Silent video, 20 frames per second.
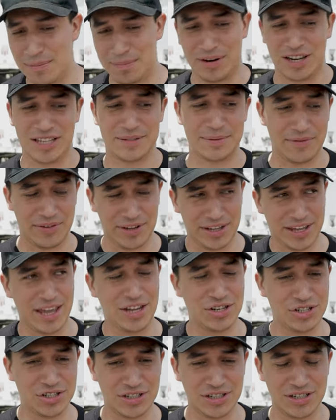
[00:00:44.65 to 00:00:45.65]
plus my
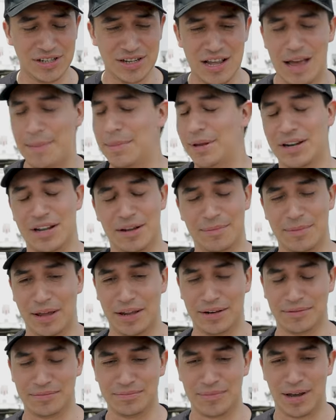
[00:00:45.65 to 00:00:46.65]
vacation, I mean,
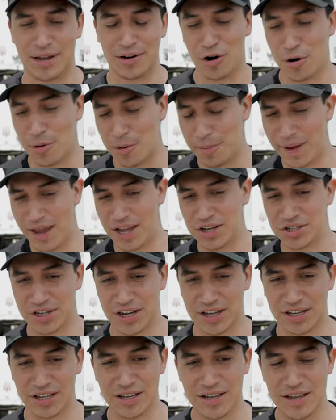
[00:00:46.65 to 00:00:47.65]
my normal
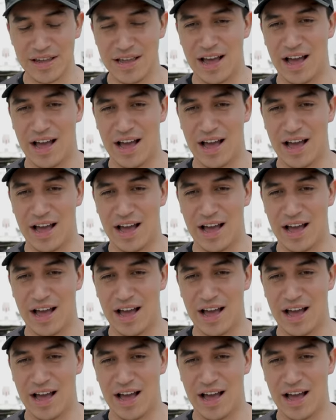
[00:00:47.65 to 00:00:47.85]
paycheck.